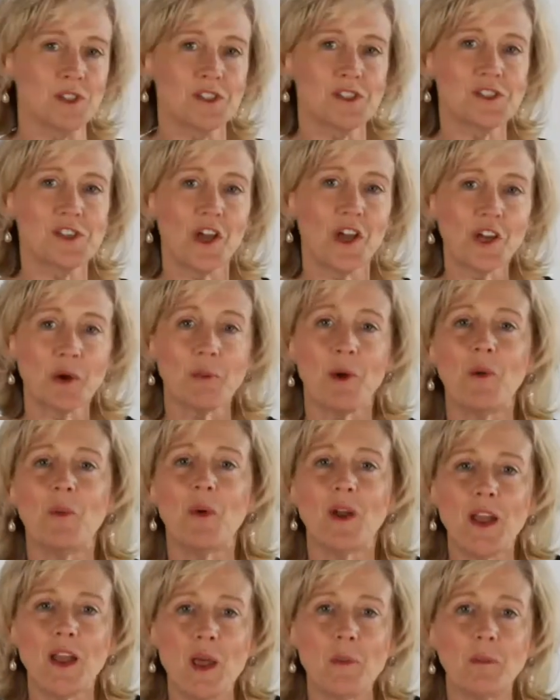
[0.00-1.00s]
but to talk about
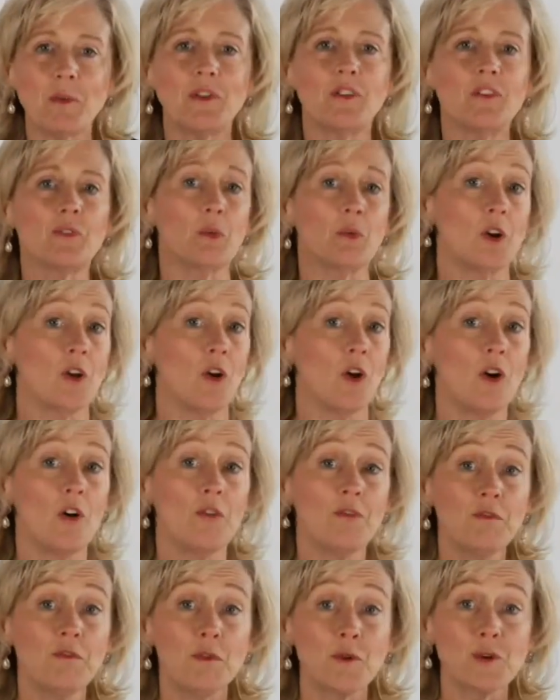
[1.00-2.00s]
what happens when
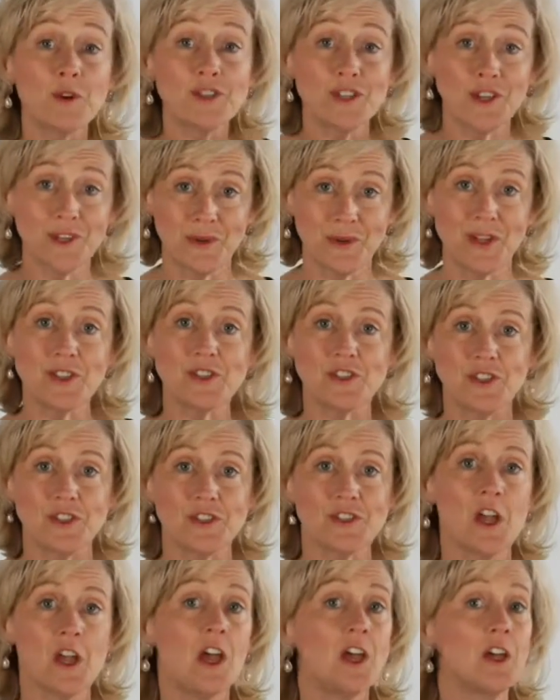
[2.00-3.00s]
all four
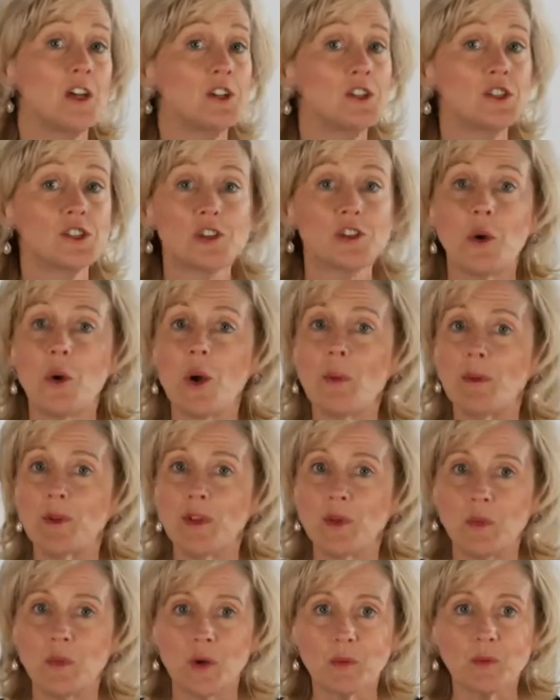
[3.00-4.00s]
generations show up
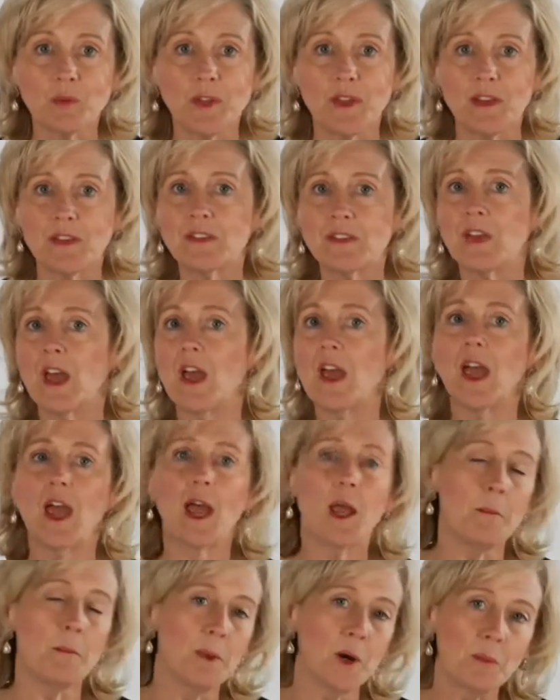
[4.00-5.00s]
in the workplace
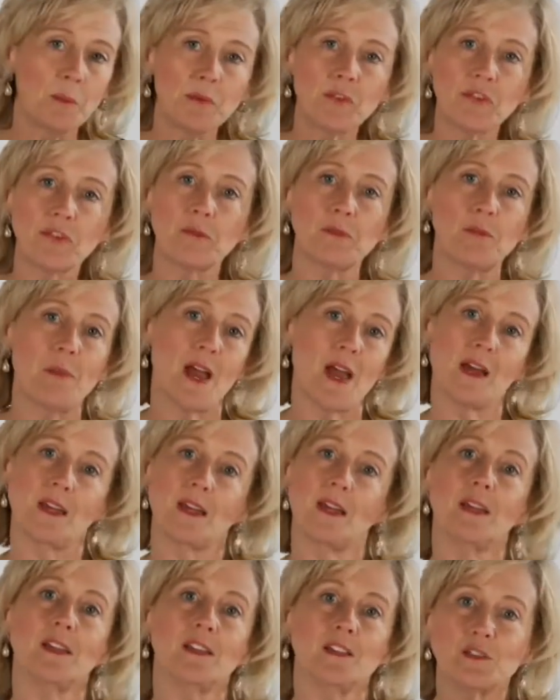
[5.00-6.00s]
and bump
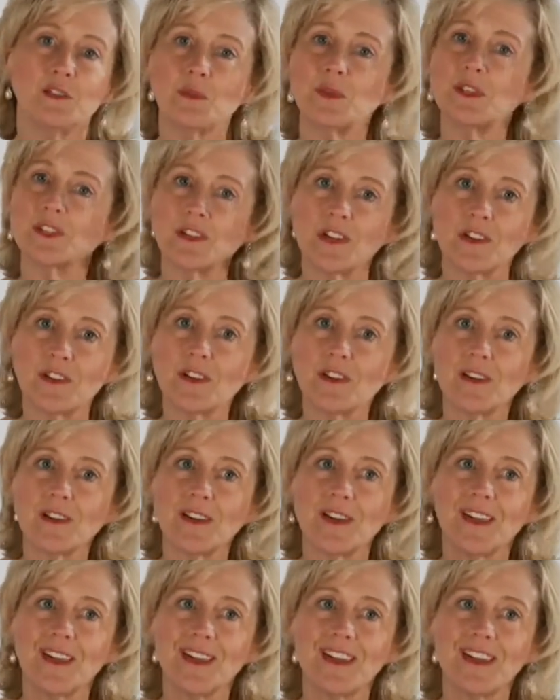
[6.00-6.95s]
smack into each other.